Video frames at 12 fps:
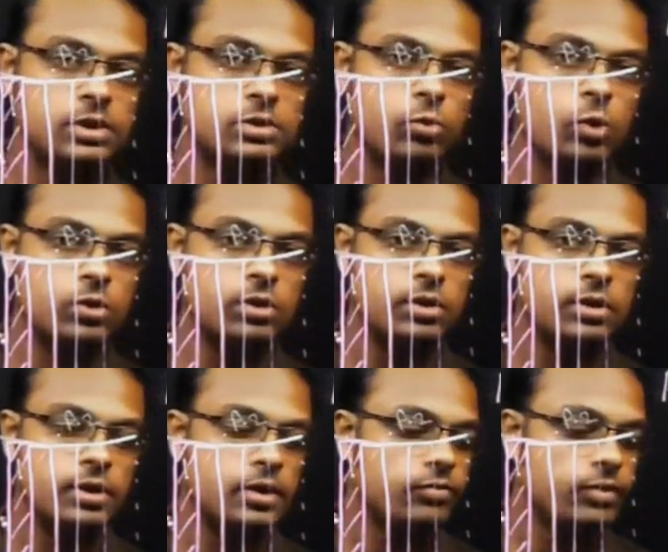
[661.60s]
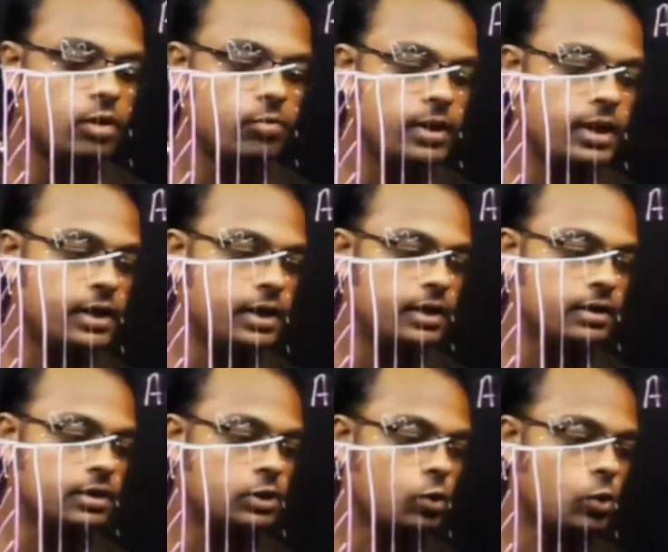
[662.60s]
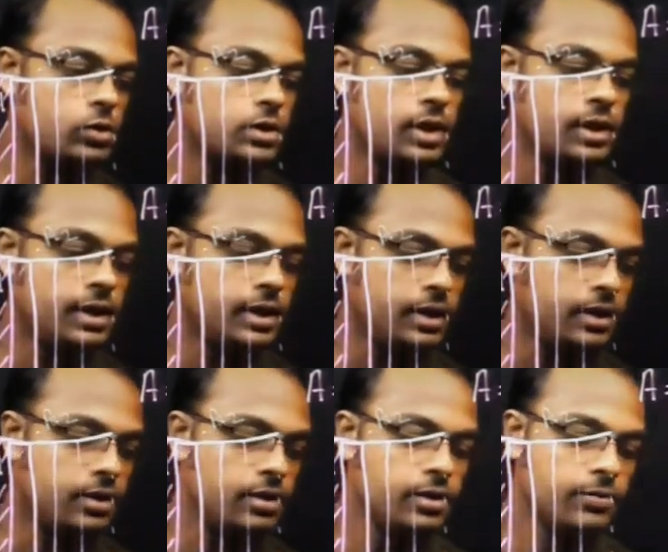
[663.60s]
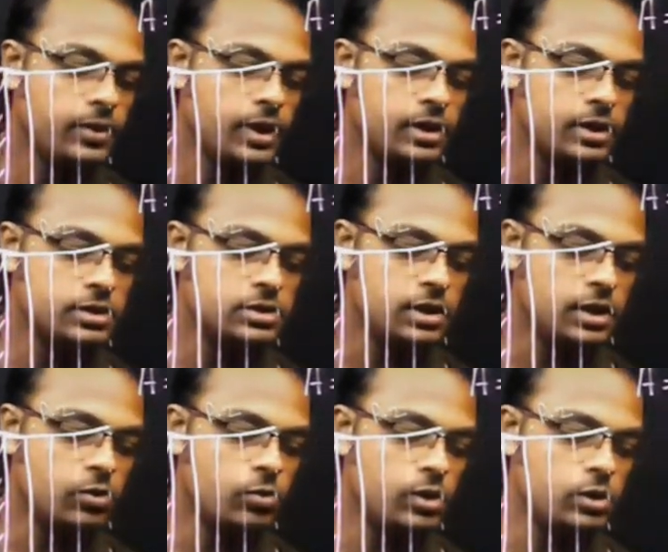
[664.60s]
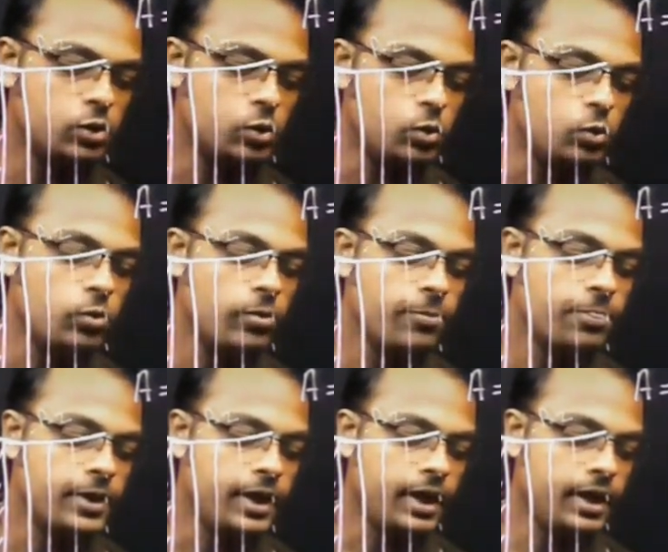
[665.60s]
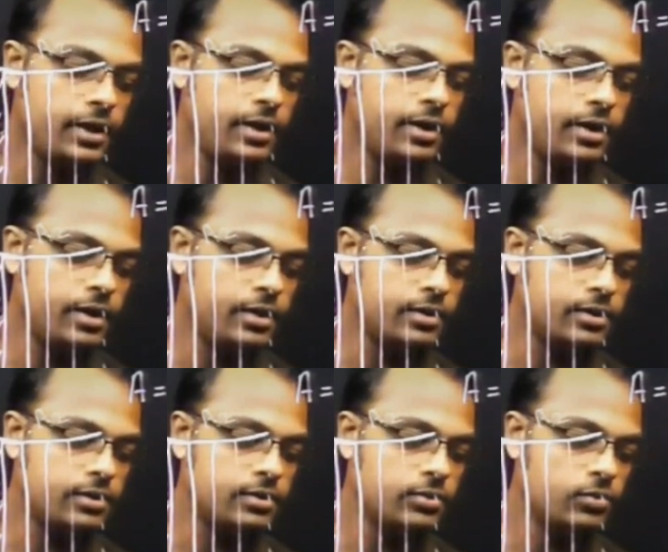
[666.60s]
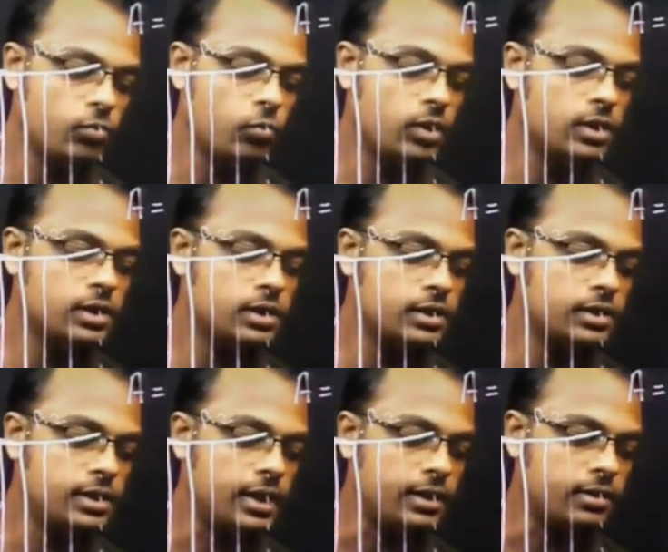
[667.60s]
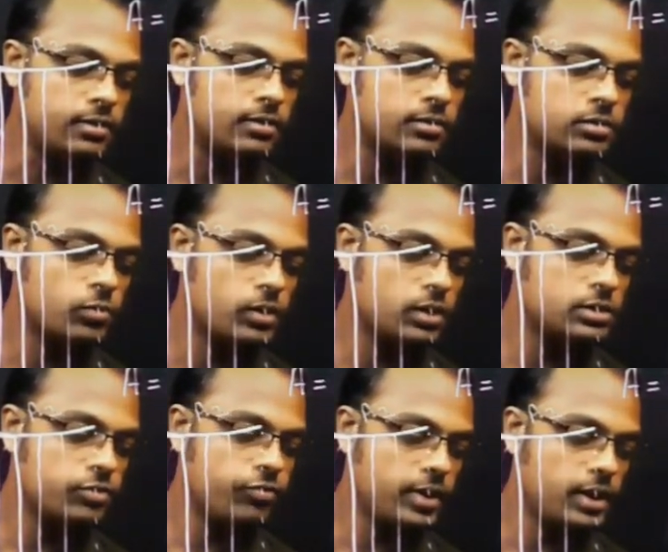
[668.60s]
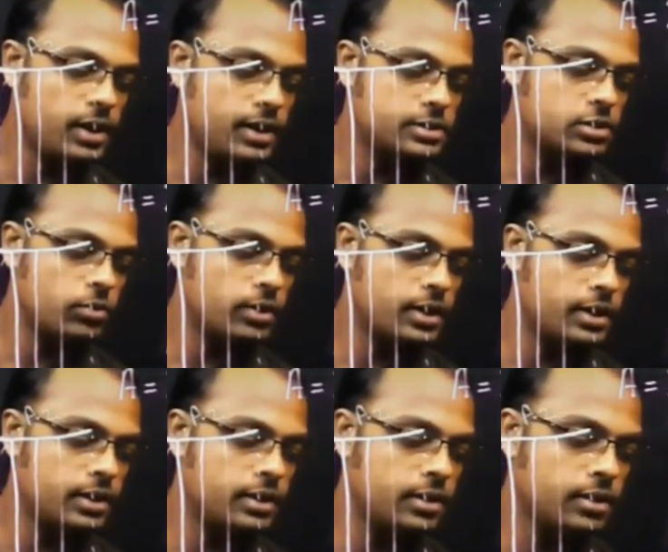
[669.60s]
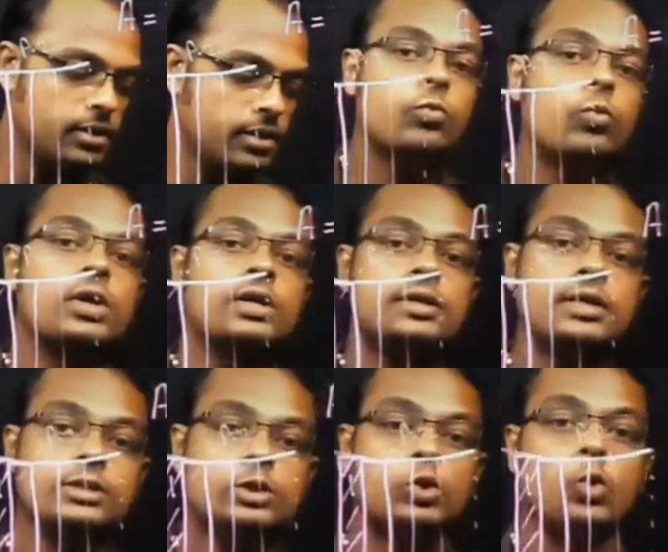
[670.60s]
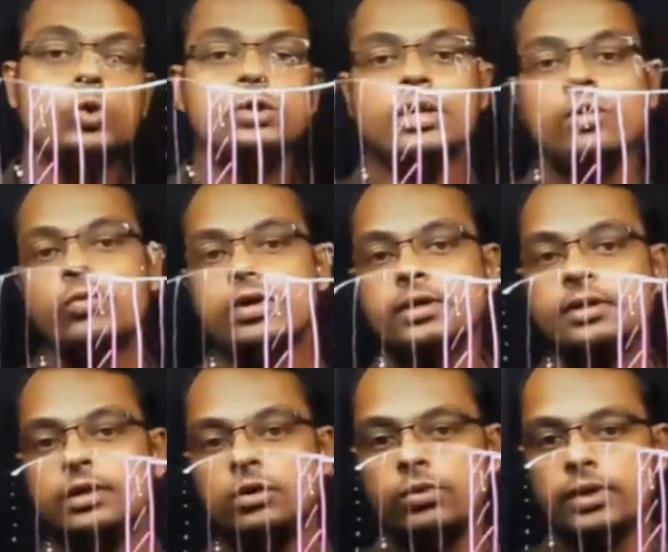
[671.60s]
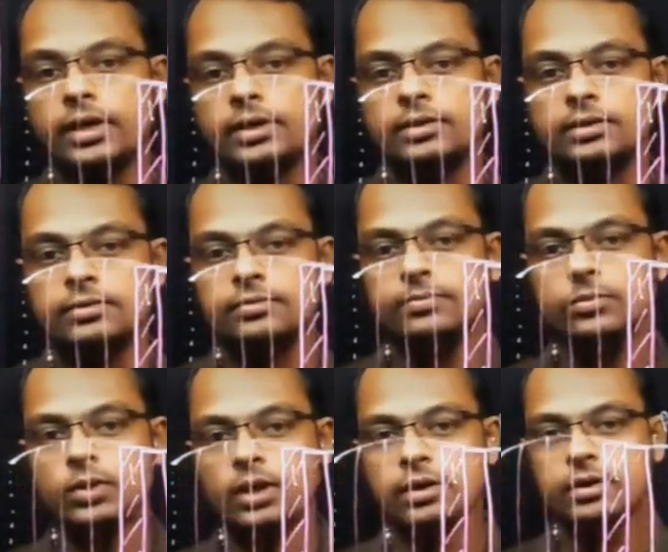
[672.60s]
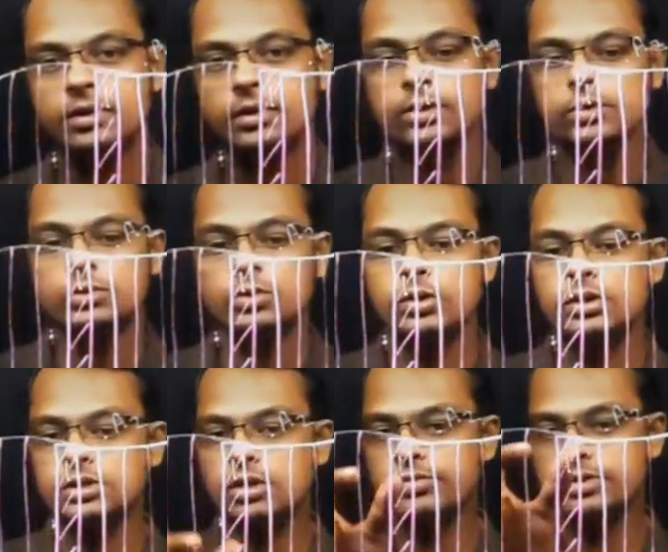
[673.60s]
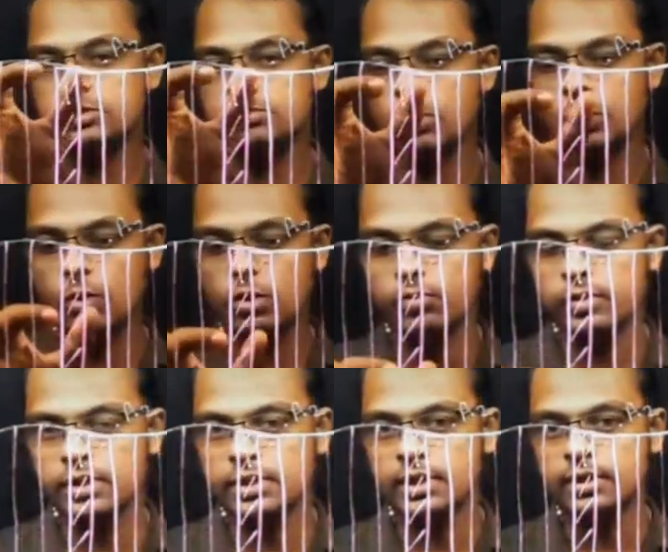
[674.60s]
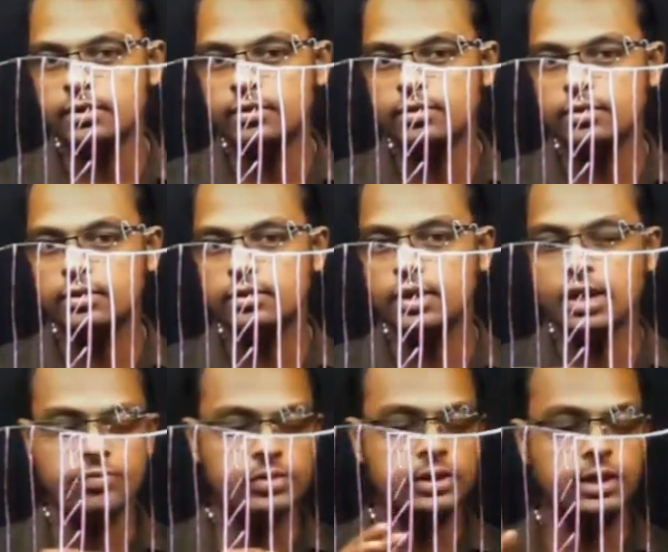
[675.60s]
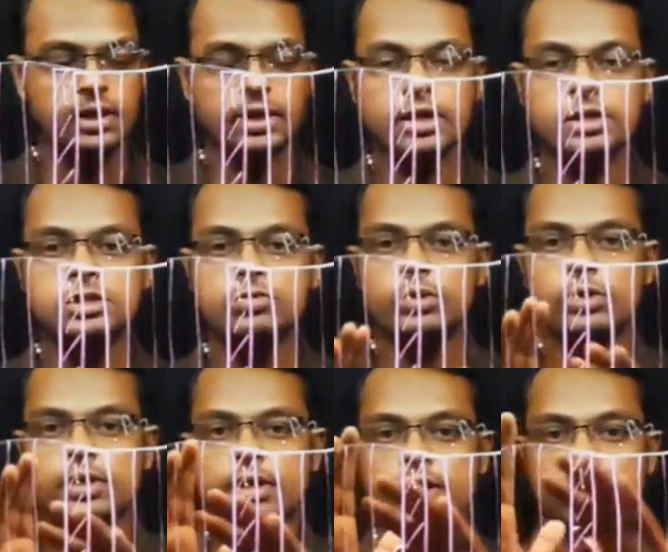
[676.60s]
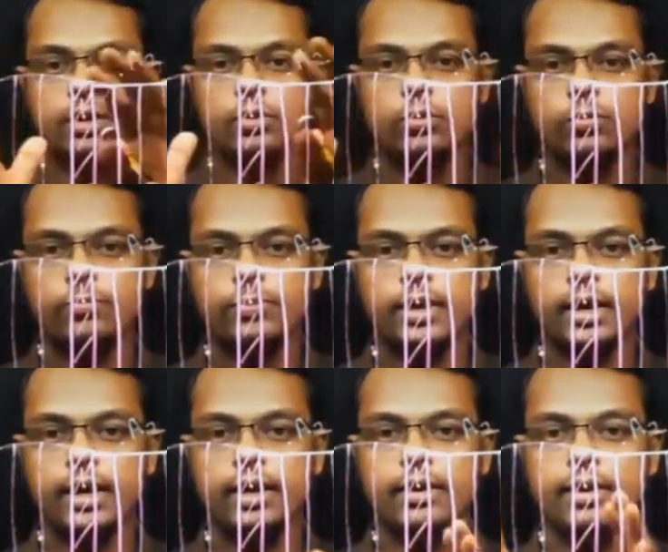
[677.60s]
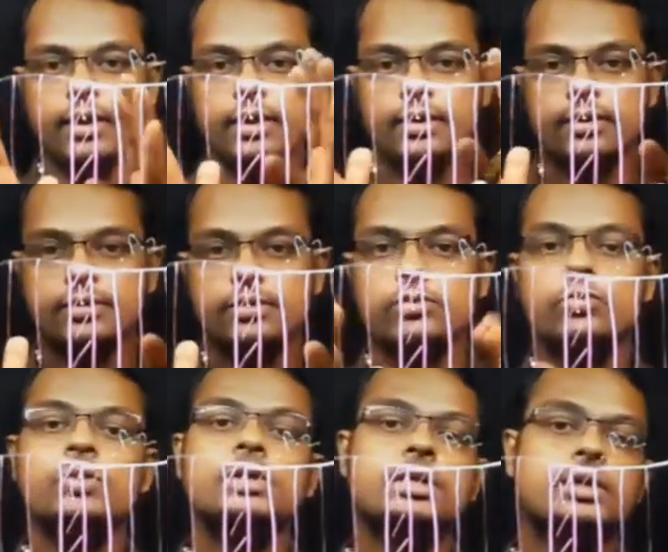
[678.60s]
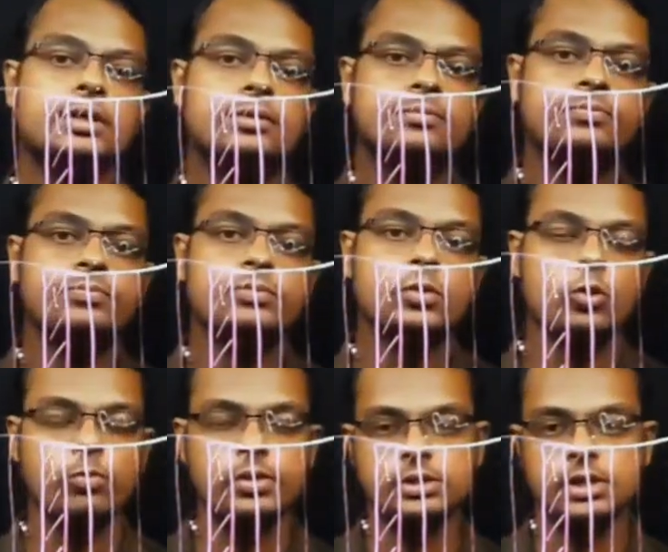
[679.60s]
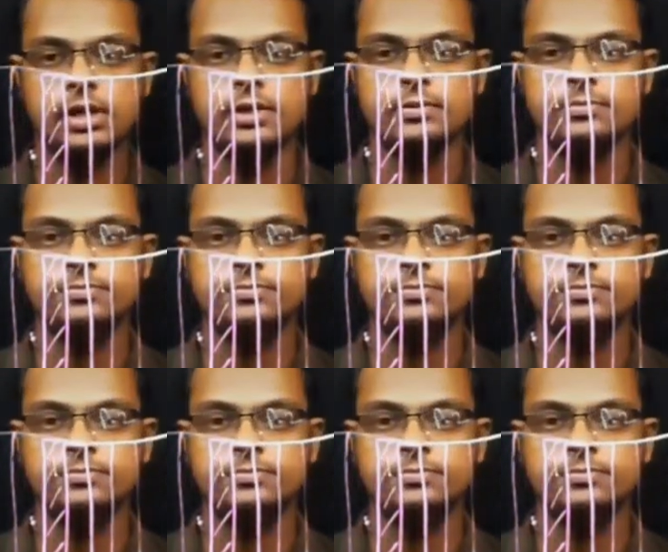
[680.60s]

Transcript: is what? We will be getting the total area that is equal to the entire work done. So what is the final answer you are getting here? Work done, the total work done you will get. Okay. So instead of a small work done, after the integration, what you are getting now? The entire work done. Hope it is clear.